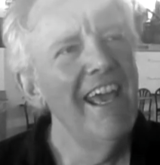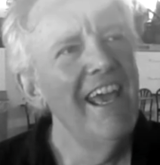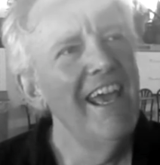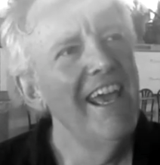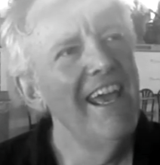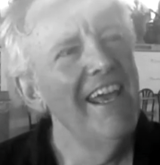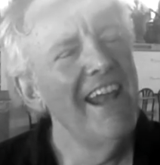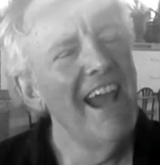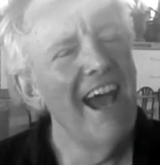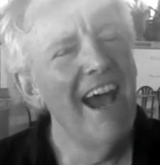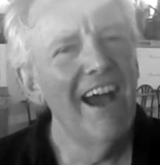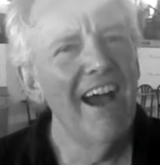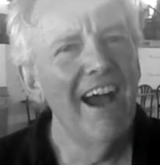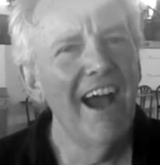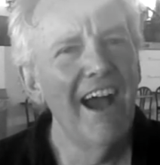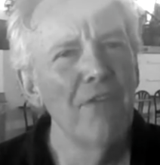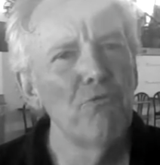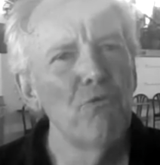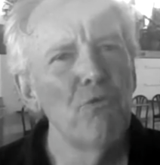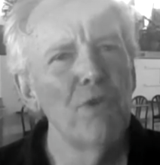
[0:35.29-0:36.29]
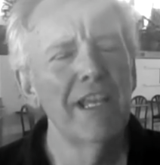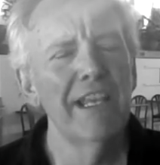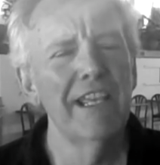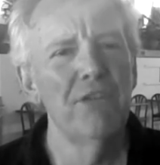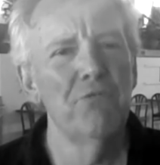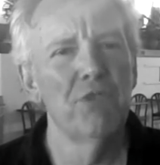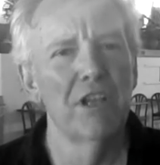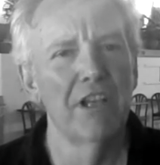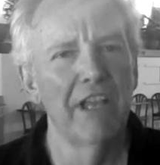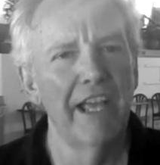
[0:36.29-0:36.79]
And I really
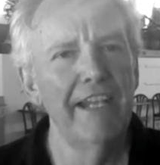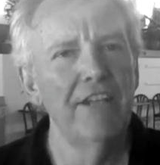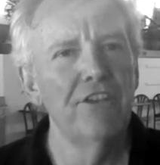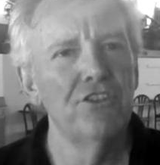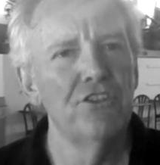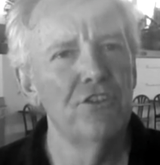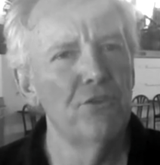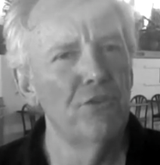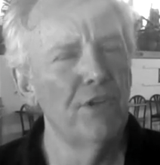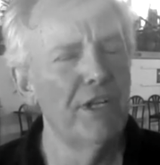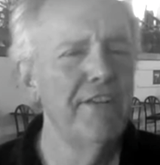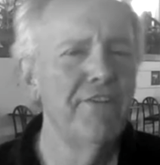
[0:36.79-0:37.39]
related to it,